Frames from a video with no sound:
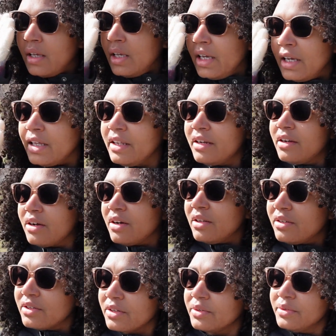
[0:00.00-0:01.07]
And
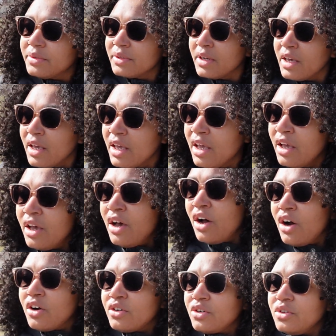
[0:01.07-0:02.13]
also,
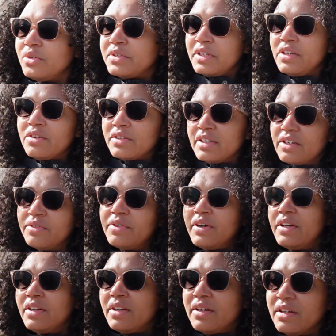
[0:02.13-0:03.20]
do you see yourself
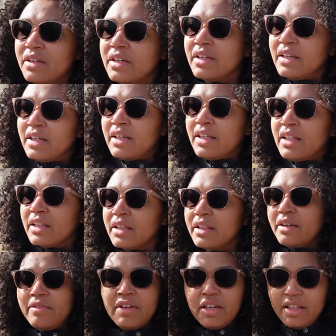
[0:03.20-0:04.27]

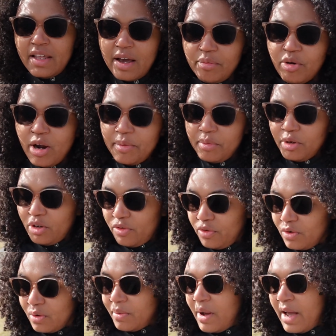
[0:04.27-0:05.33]
living in that property
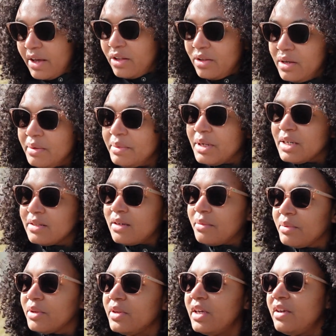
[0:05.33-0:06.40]
for a while? Because I
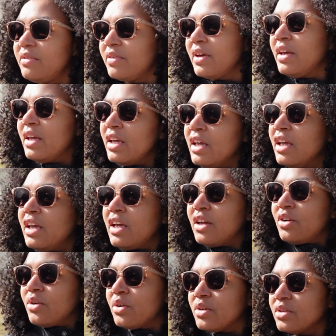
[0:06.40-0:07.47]
believe
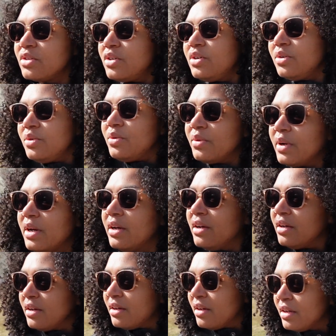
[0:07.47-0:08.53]
in order to
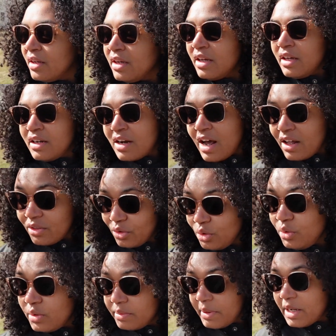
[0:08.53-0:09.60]
not
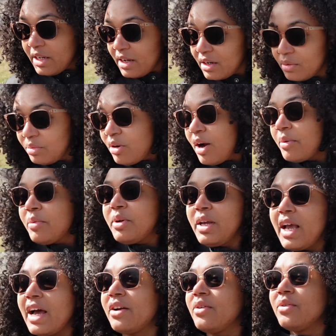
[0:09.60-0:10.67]
lose money on a
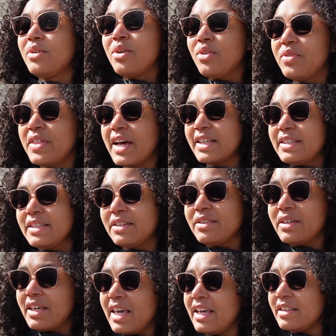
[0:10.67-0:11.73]
property, I don't know if that's still
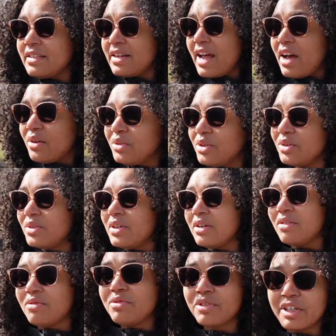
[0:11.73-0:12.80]
the case now due to
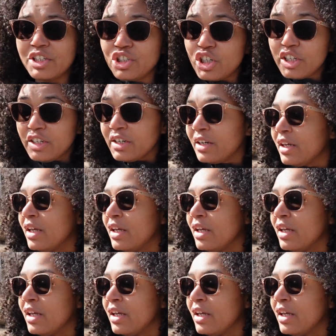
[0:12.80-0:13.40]
inflation,